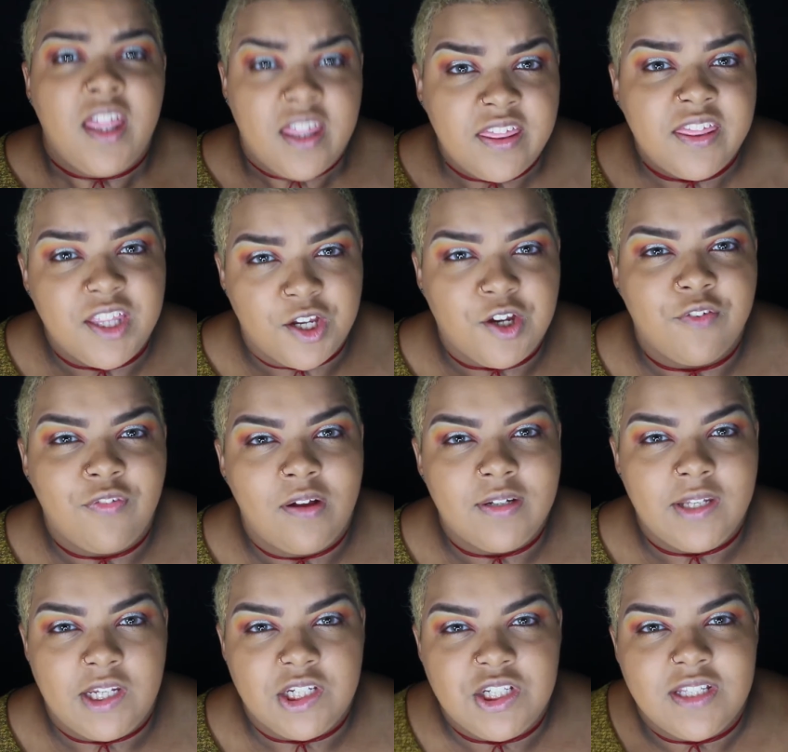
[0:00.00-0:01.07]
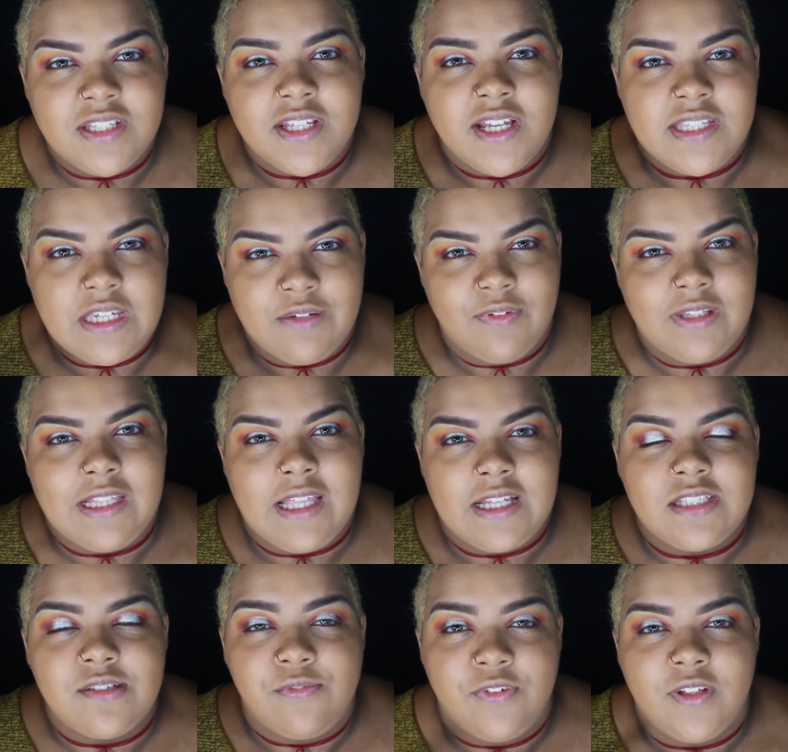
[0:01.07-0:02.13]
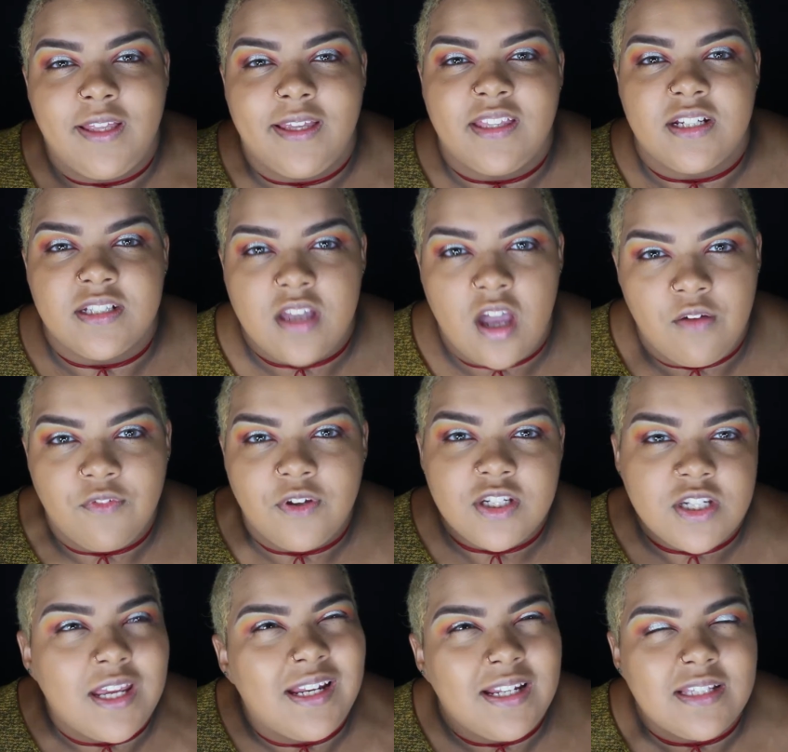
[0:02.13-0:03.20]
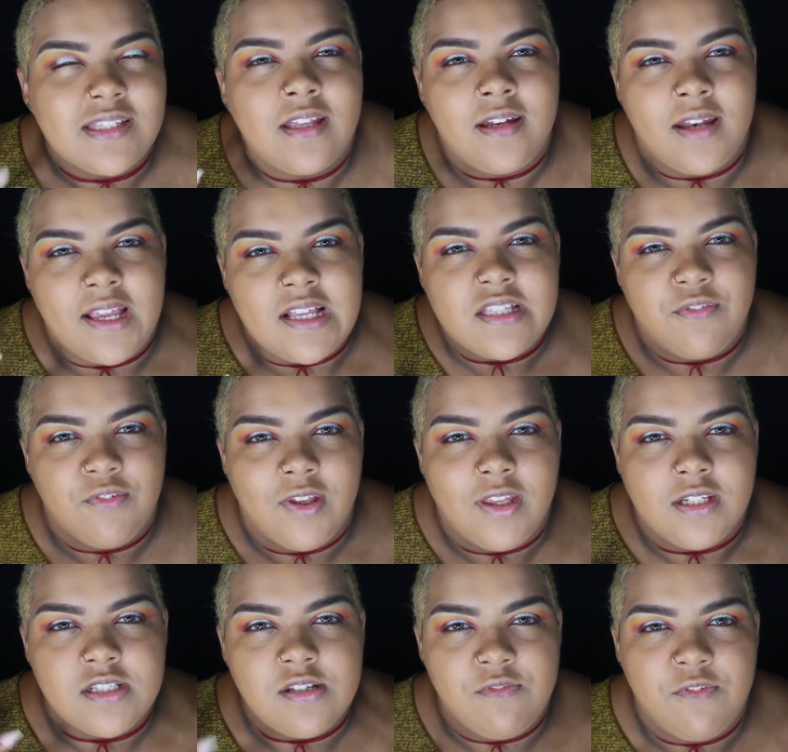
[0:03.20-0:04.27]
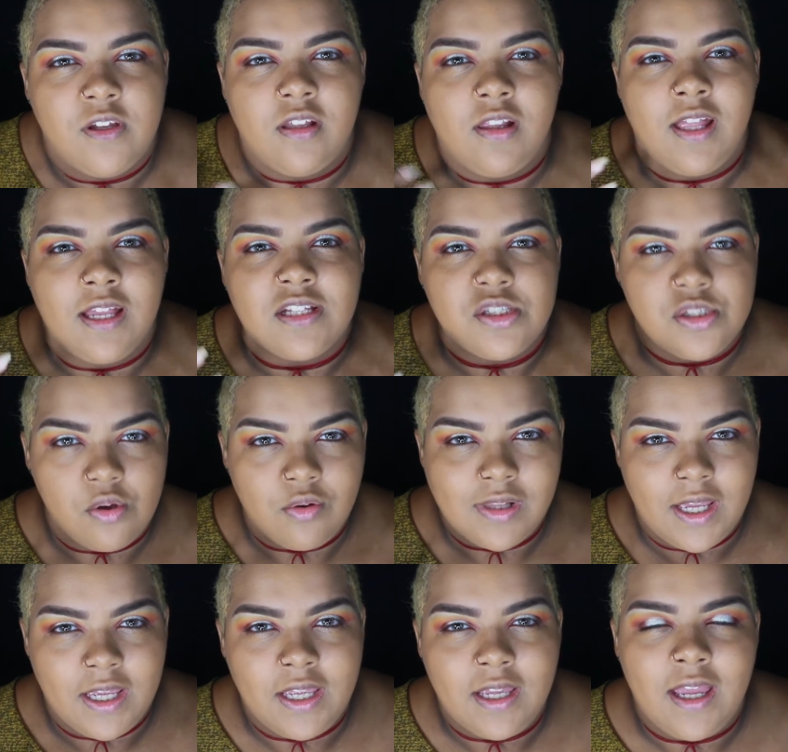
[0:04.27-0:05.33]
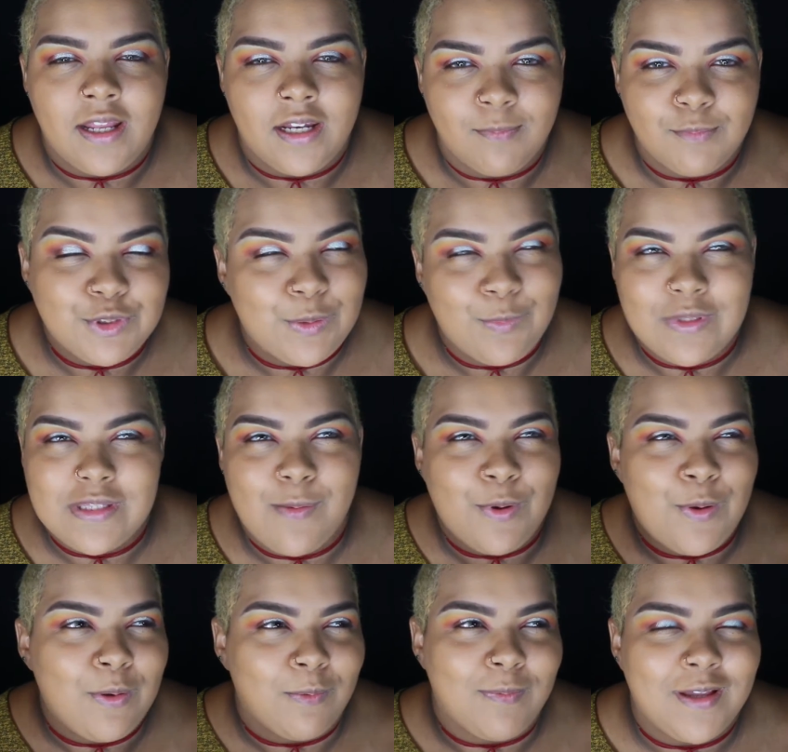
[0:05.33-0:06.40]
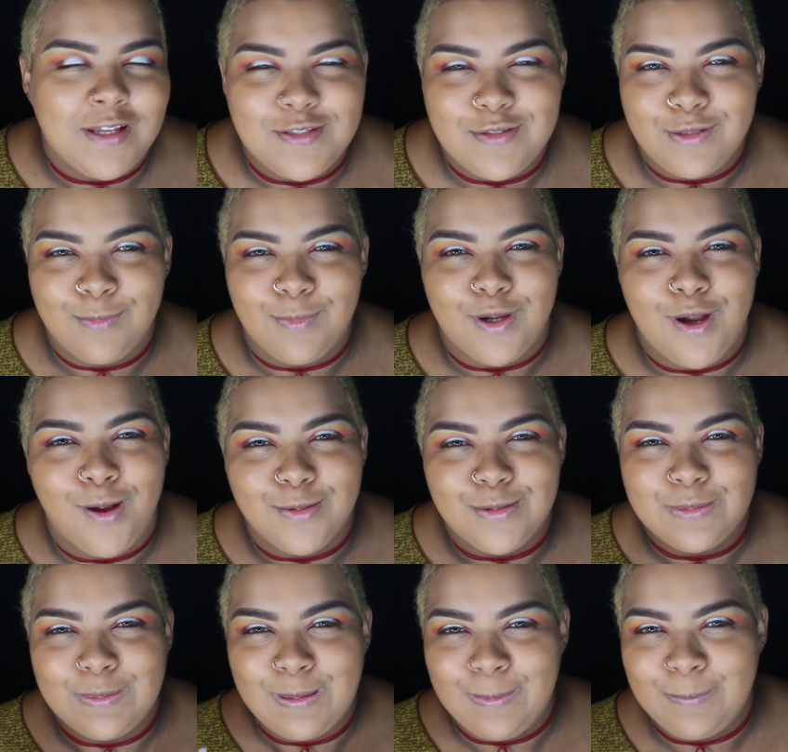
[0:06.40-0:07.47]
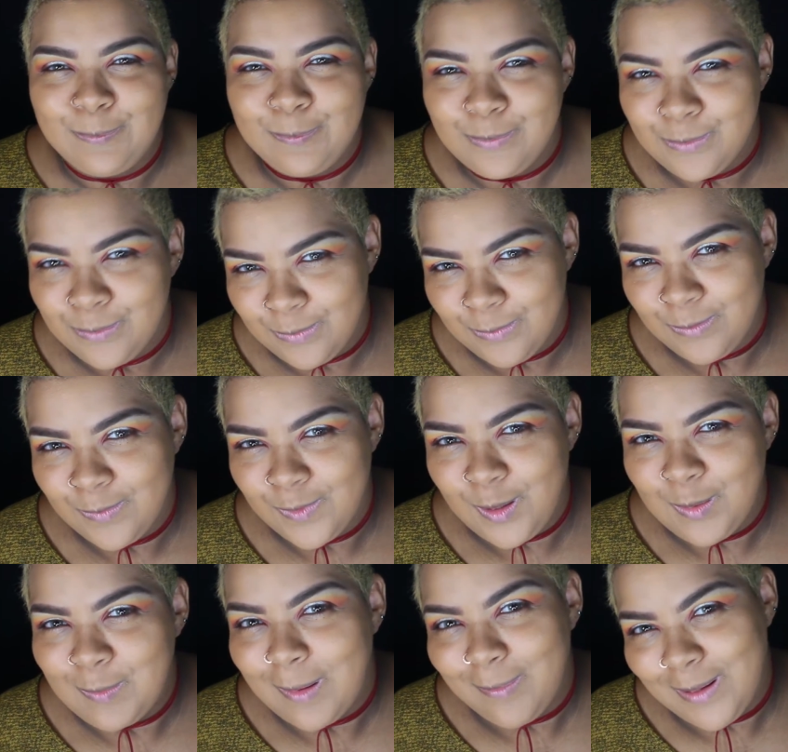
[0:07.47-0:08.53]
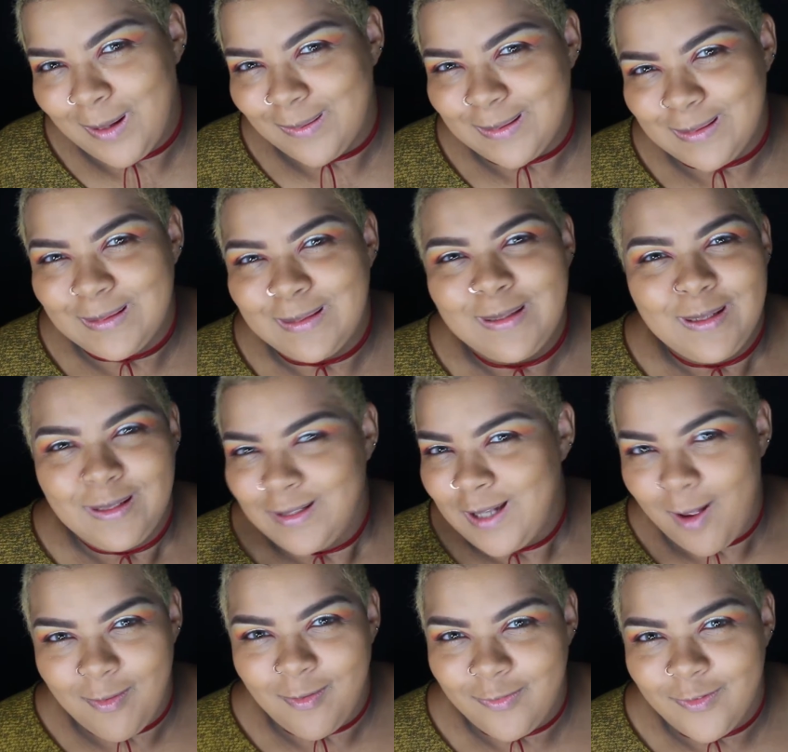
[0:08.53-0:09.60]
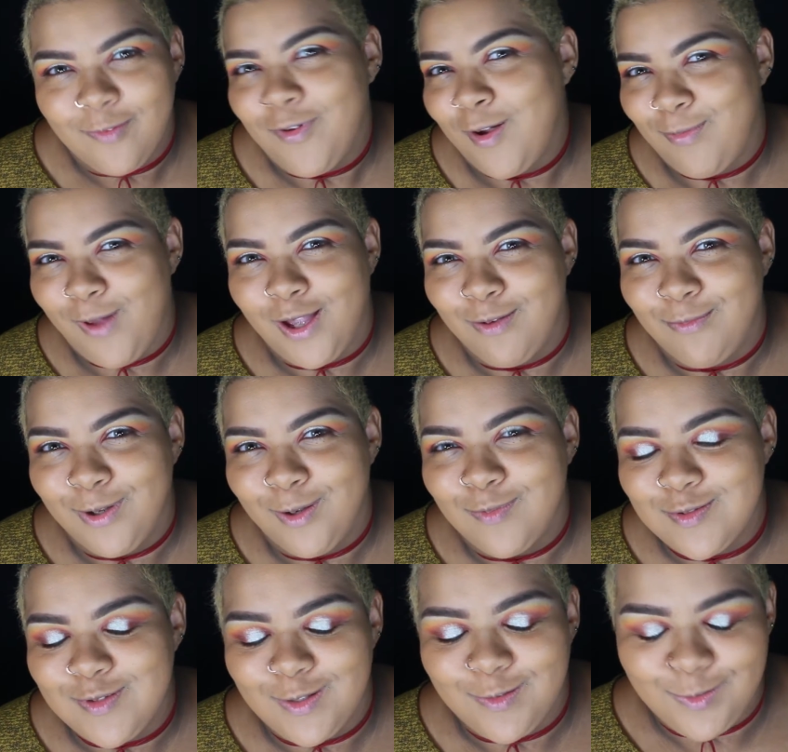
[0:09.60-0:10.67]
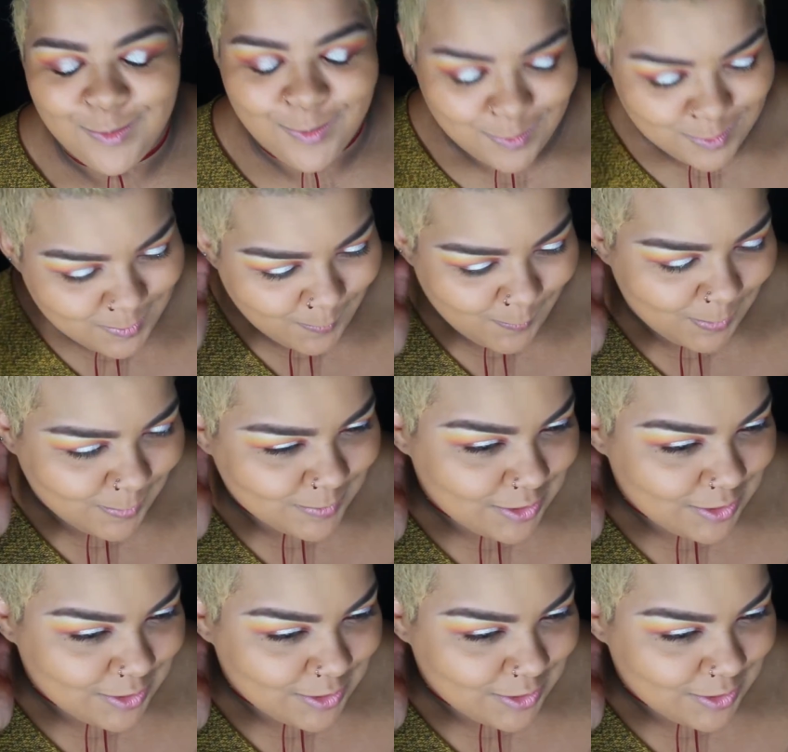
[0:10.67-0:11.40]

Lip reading: thicker foundations, because I really like to feel like there's coverage. It is a nice feeling to feel like so light, and I'm sure once I go in with my concealer, contour, my powder, I'm gonna feel right back at where I was, you know, square one.